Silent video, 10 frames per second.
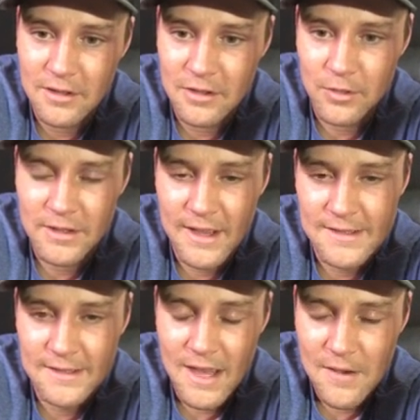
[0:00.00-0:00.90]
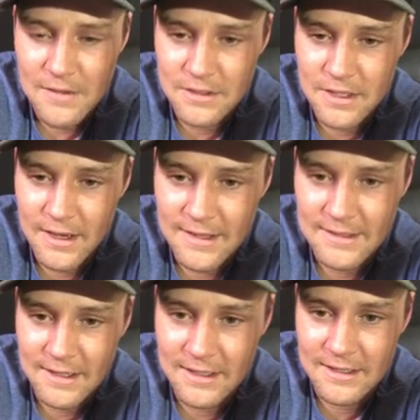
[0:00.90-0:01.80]
3,000 calories today. I
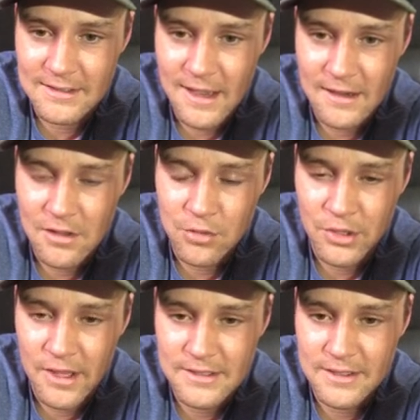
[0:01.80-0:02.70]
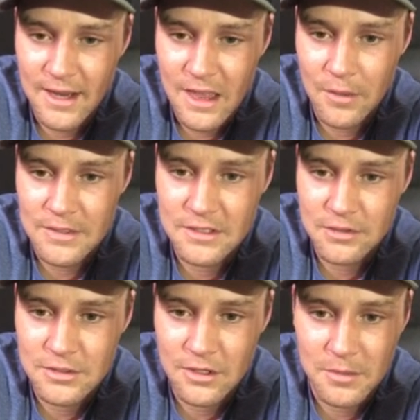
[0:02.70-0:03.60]
guess I can intake another 3,000 calories and
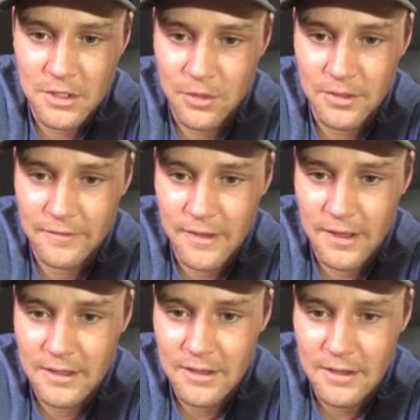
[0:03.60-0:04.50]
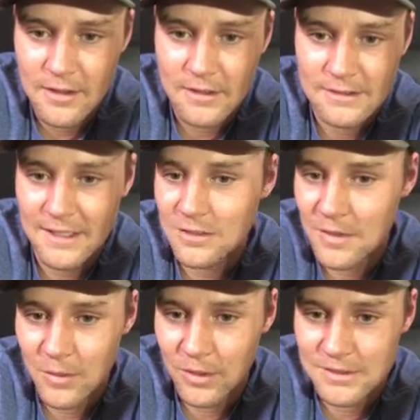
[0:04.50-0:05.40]
it's going to be totally fine." It's not the
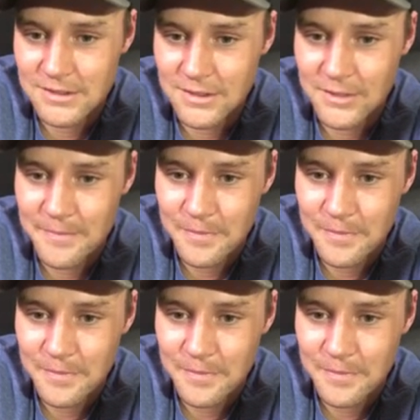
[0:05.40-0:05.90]
way it works at all.